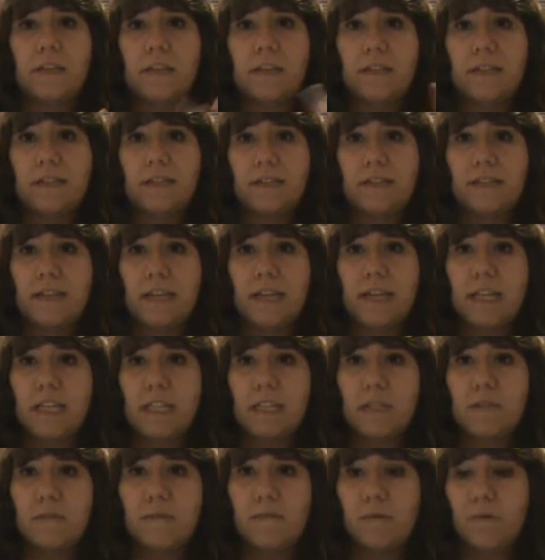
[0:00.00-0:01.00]
It
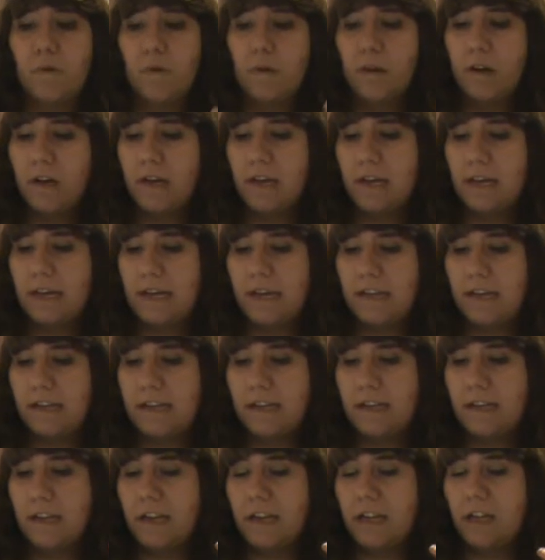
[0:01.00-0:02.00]
stands for
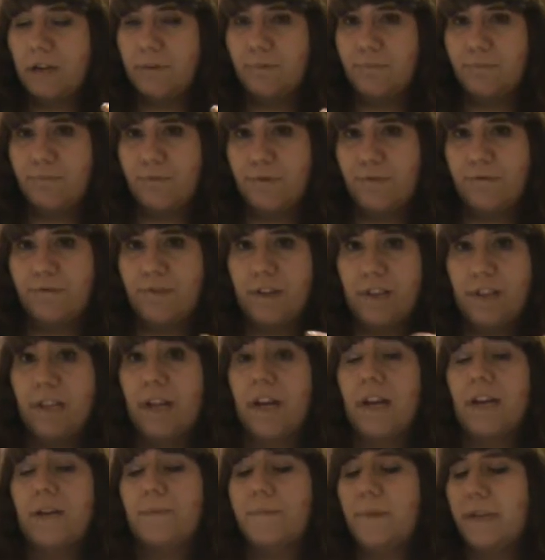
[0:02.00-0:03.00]
Internet Movie
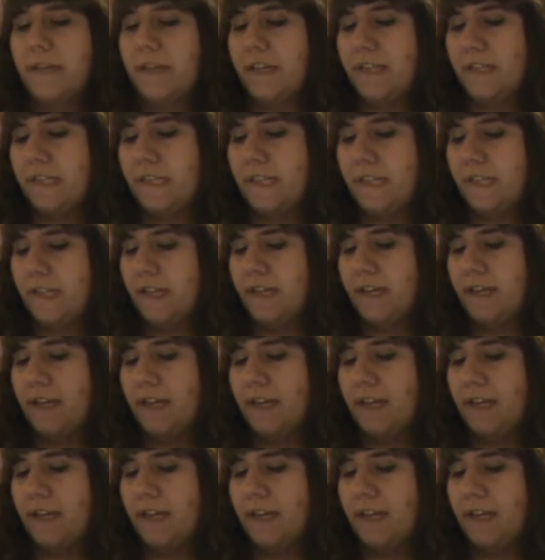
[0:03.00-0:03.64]
Database.